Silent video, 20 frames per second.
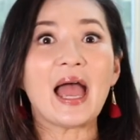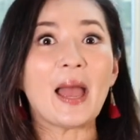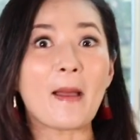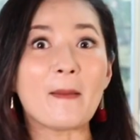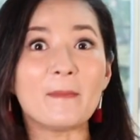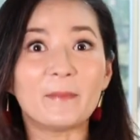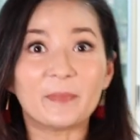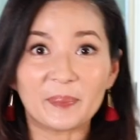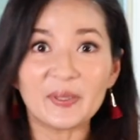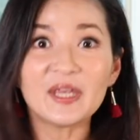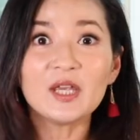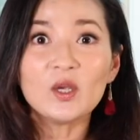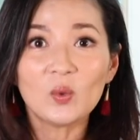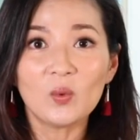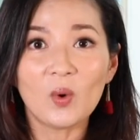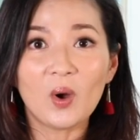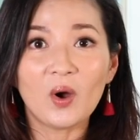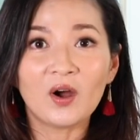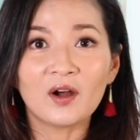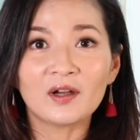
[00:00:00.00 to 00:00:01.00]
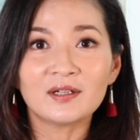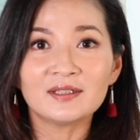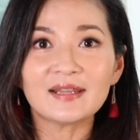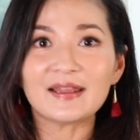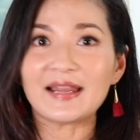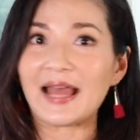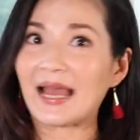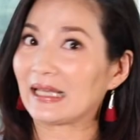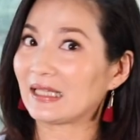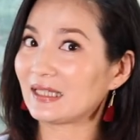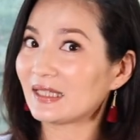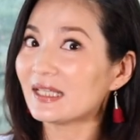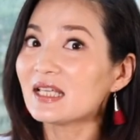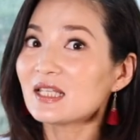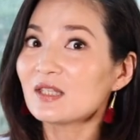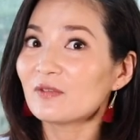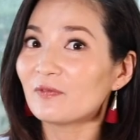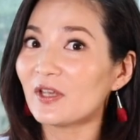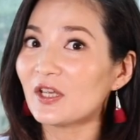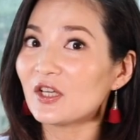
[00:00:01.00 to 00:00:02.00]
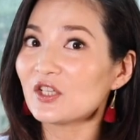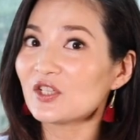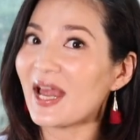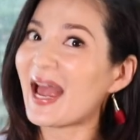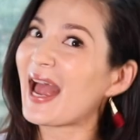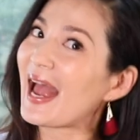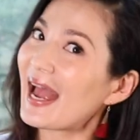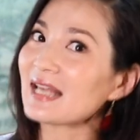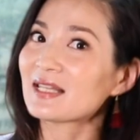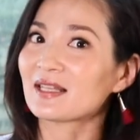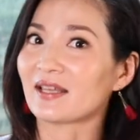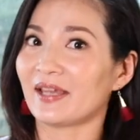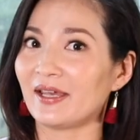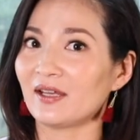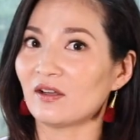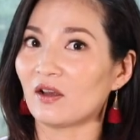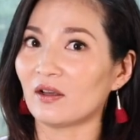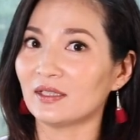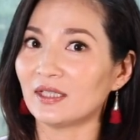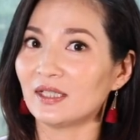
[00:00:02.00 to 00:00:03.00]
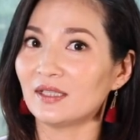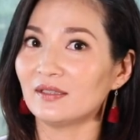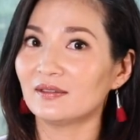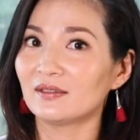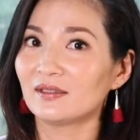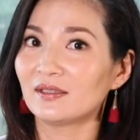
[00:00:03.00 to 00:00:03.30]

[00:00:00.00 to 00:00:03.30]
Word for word: And be warned that this fish has a head on it.